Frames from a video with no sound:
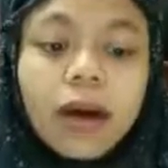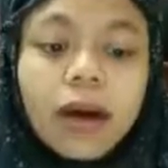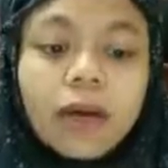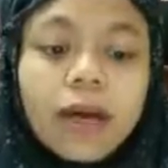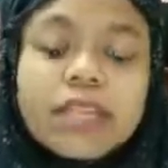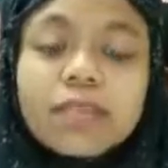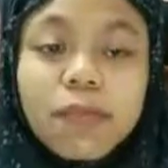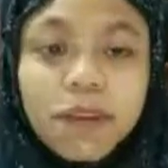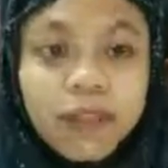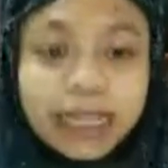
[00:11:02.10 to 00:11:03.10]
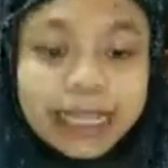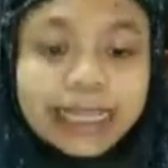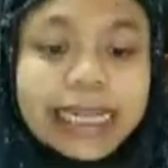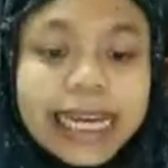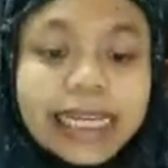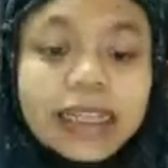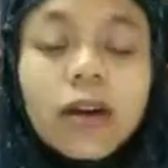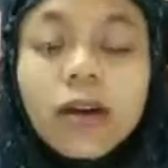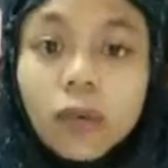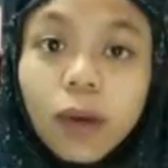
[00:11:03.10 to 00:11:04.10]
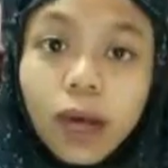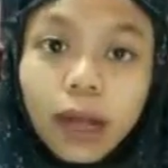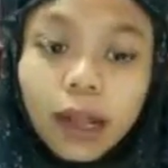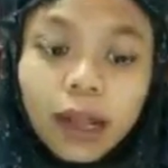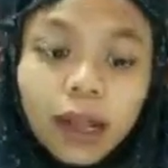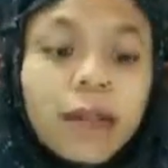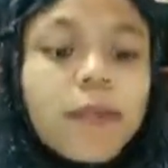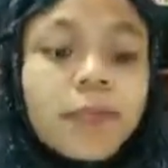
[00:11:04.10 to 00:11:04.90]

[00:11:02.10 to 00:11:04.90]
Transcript: once prevalent in Cornwall,